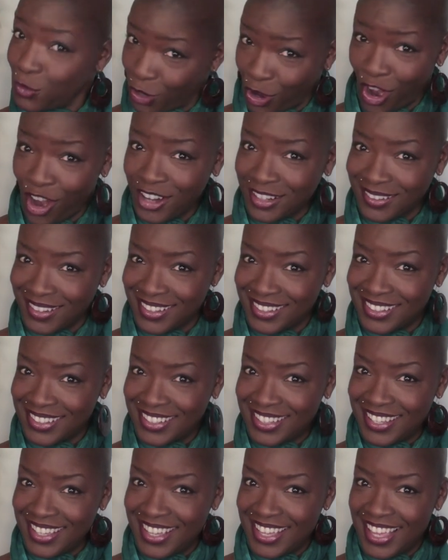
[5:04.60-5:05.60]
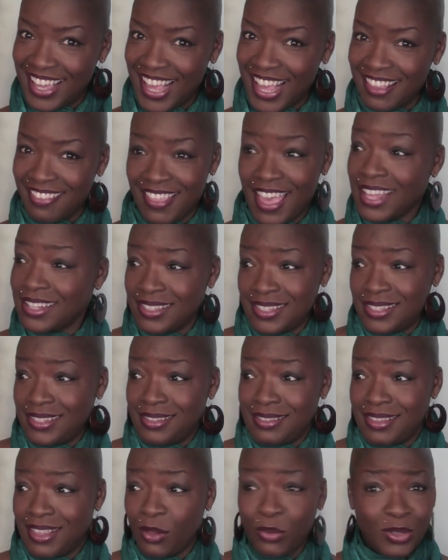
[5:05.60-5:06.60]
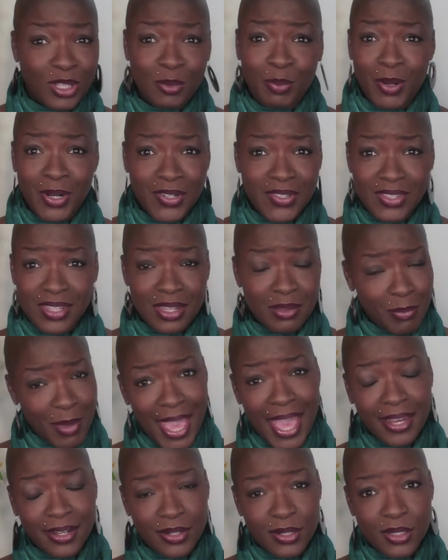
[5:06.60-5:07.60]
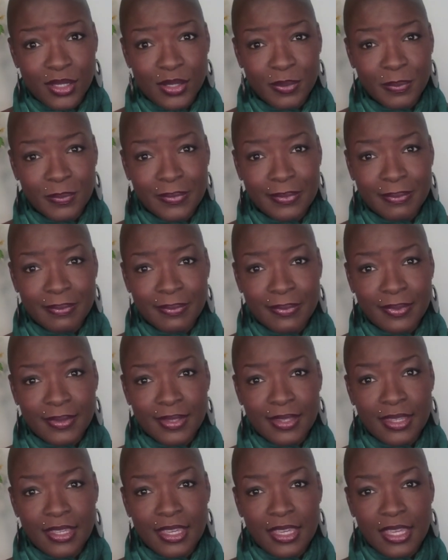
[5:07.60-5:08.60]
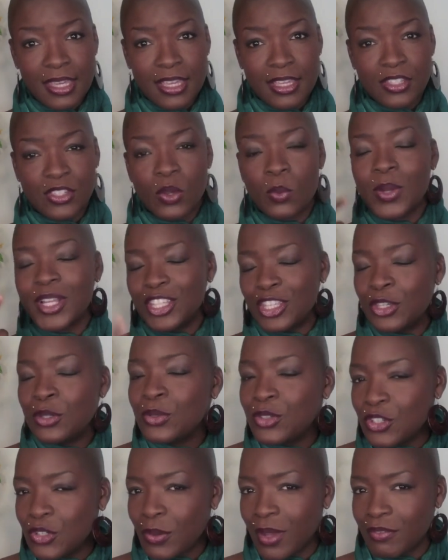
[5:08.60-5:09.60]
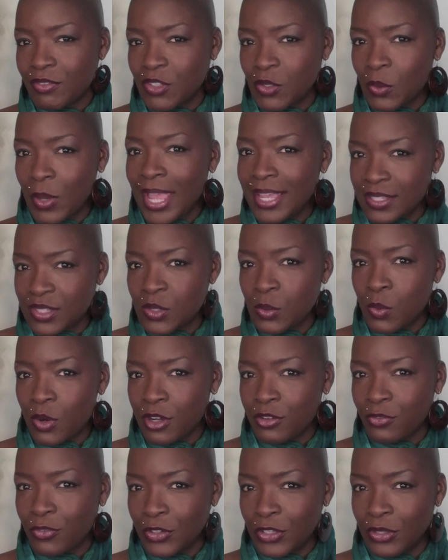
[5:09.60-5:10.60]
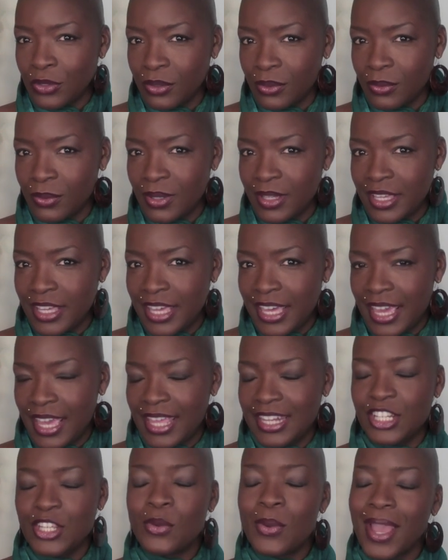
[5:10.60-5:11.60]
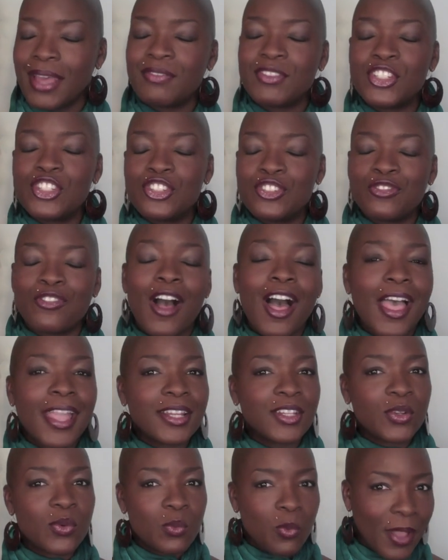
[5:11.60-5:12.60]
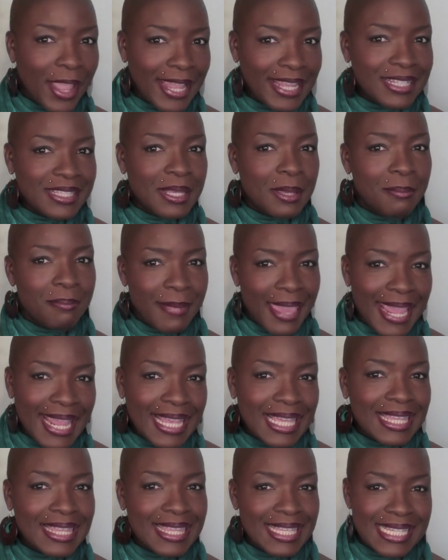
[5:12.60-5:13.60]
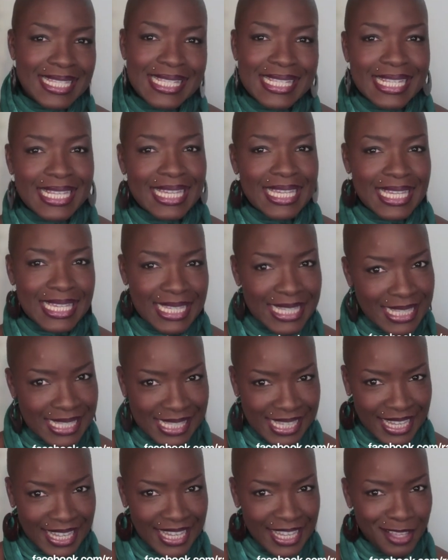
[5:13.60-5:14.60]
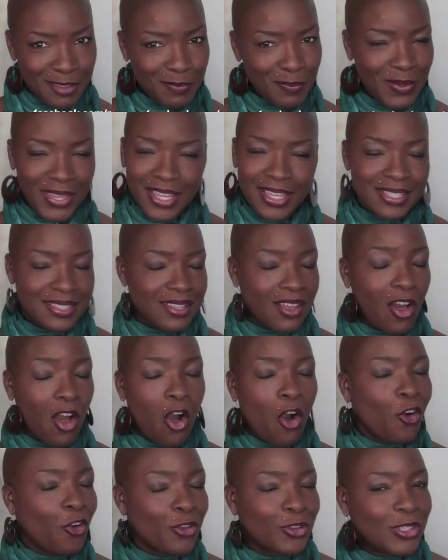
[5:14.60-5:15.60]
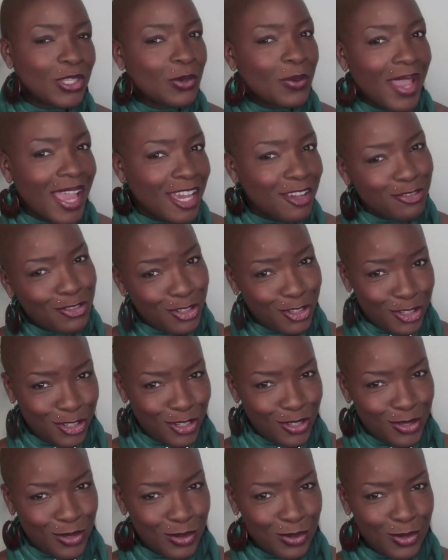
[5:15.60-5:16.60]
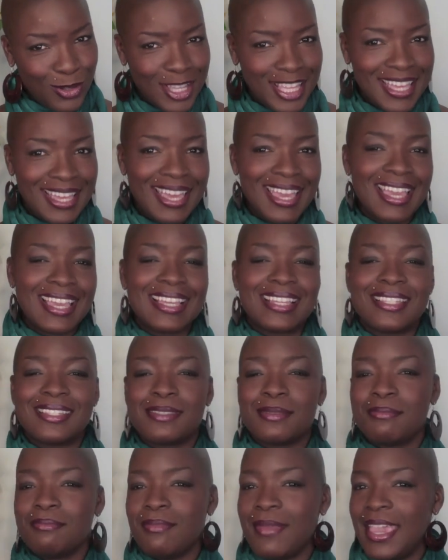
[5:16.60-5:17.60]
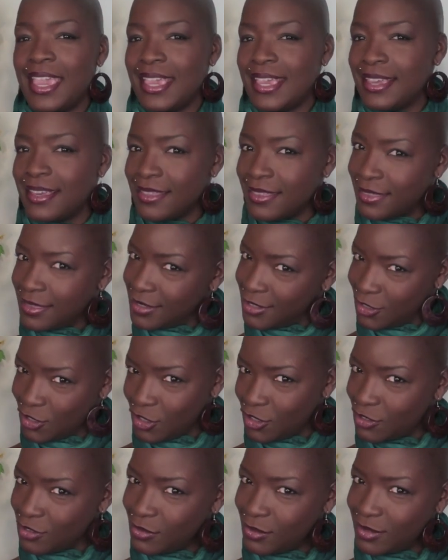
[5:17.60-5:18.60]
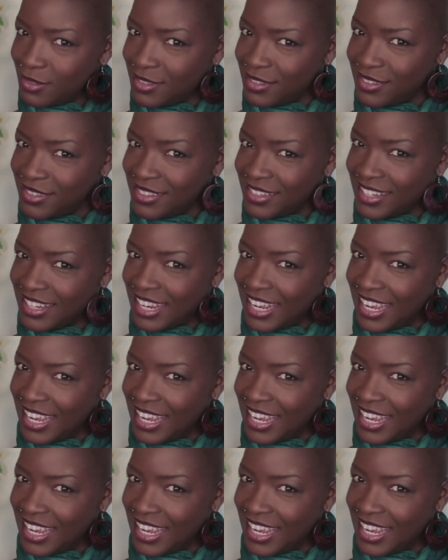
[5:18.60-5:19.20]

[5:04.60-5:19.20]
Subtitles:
for Carla, and that's the only person that matters. So what you do has to work for you. And you have to find a way to make this easy, because all you have to do is make the juice